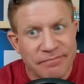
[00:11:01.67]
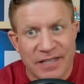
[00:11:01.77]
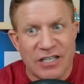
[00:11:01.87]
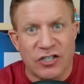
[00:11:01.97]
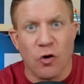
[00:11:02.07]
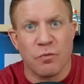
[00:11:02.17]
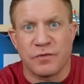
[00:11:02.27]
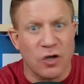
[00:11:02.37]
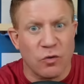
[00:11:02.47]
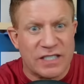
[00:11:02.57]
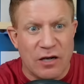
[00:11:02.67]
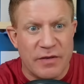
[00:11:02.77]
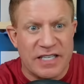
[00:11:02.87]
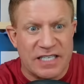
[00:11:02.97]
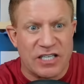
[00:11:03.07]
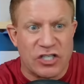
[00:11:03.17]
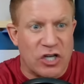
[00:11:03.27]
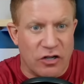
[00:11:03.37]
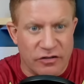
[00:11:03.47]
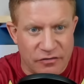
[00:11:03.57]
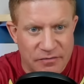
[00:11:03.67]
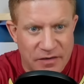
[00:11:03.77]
then don't don't tell me this is assault, dude.